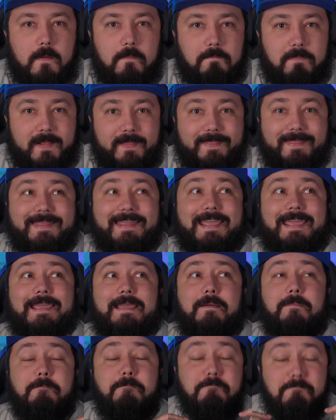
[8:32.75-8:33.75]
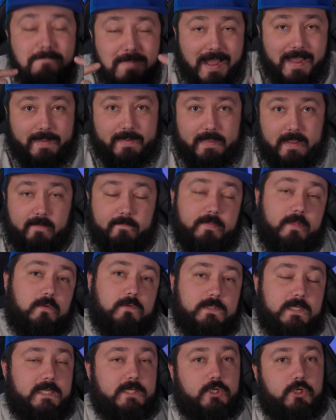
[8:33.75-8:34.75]
But they might have
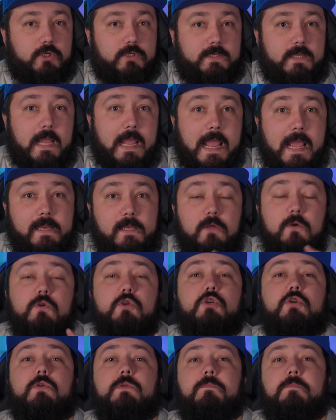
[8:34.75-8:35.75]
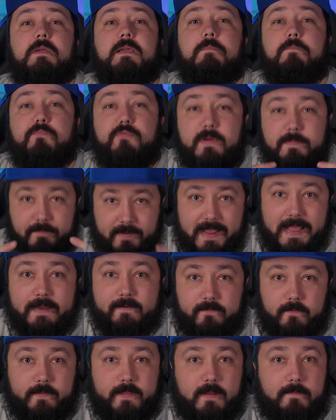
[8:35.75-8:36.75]
those issues, and you should be
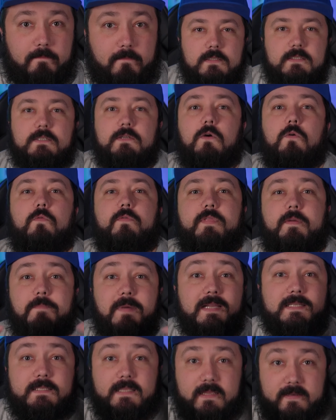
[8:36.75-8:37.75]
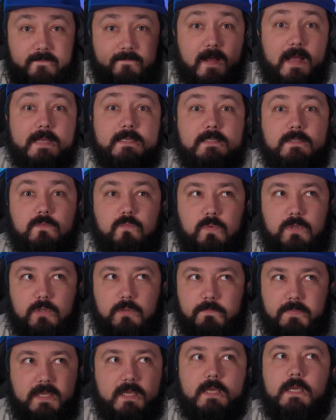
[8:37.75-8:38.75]
prepared for them. So the best advice
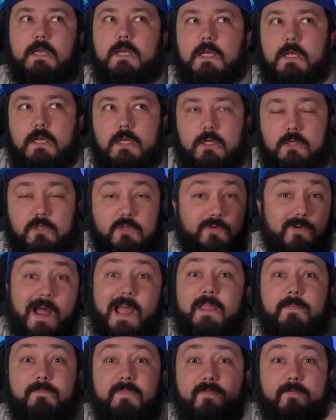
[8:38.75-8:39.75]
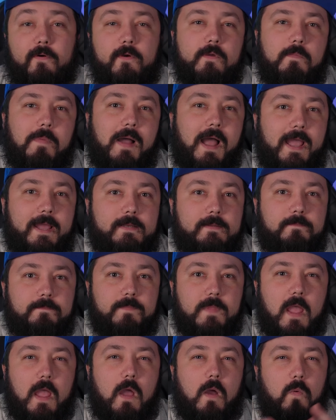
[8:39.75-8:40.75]
will be try it before you buy it.
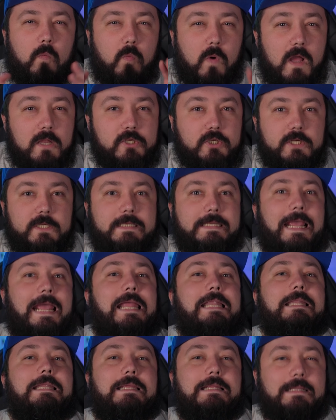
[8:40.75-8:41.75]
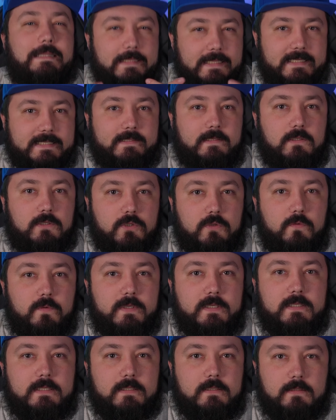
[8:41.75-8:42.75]
Watch it and listen to
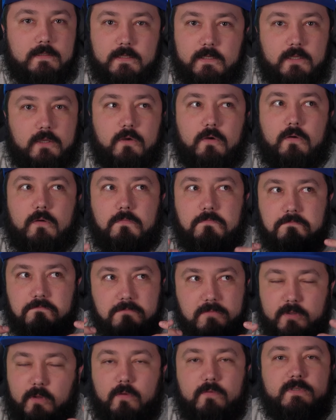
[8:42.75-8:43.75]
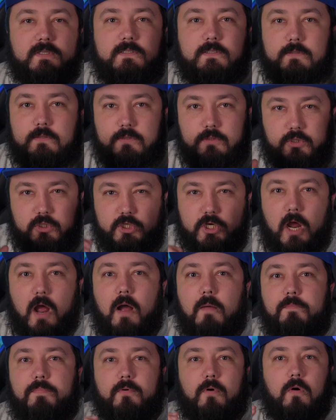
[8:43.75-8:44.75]
it in your closest
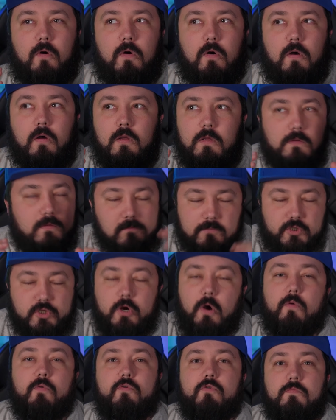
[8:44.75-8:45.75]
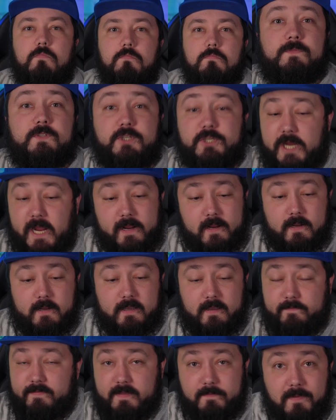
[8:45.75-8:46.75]
shop or showroom. Check
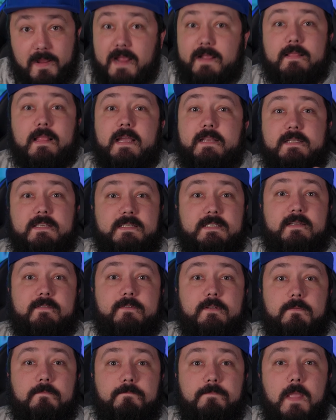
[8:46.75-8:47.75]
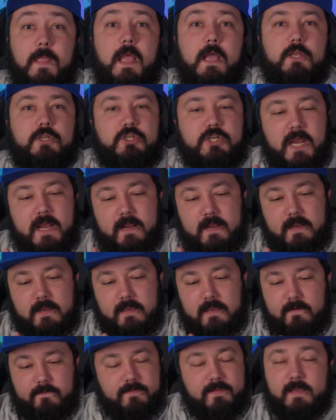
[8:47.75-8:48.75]
if the backlight is even. Check
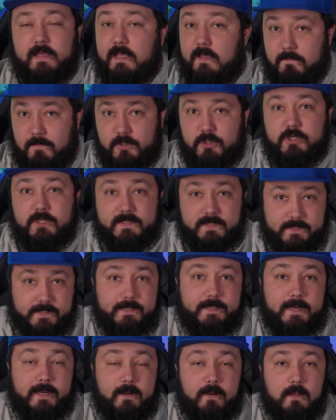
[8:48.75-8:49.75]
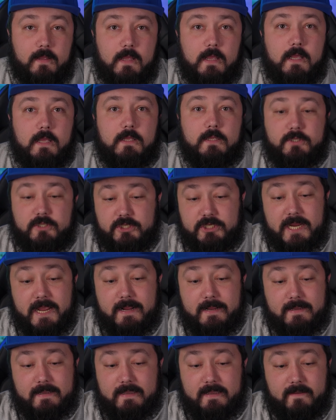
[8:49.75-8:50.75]
if the image is clear.
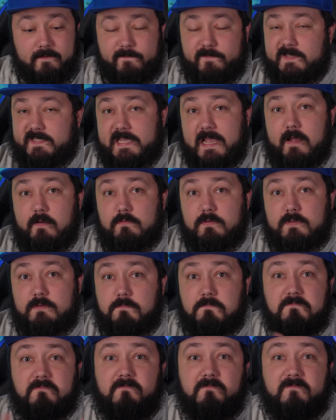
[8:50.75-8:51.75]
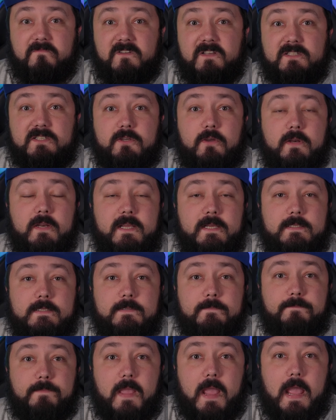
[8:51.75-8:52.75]
Check if sounds fits your
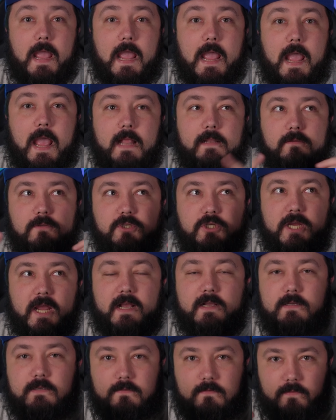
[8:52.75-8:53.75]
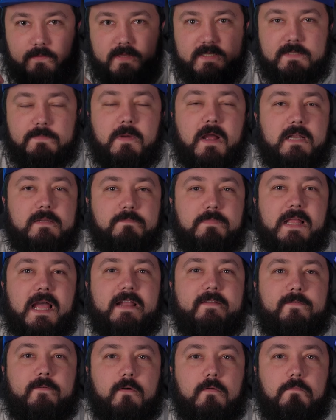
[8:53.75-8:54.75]
needs. And check the smart
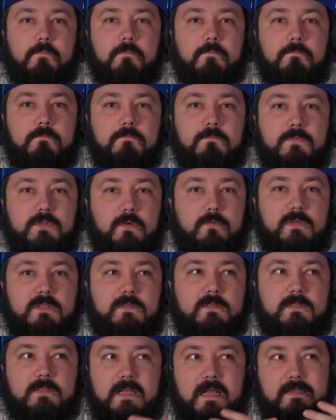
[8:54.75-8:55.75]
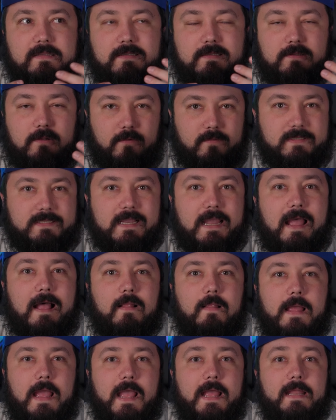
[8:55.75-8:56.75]
platform, so it's not slow as
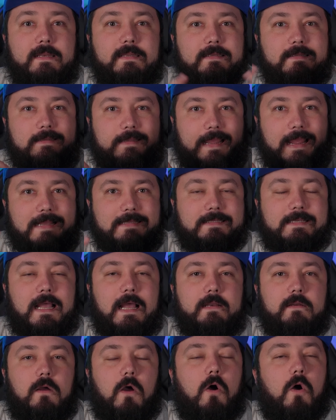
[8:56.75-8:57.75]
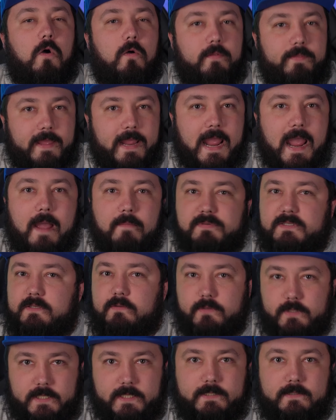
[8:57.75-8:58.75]
hell and it has got all the apps
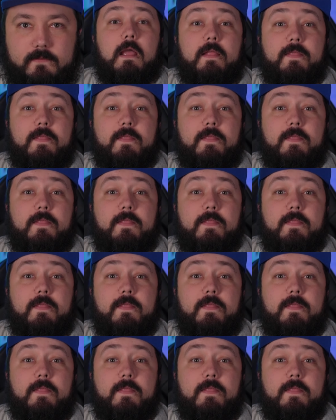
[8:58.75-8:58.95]
you need.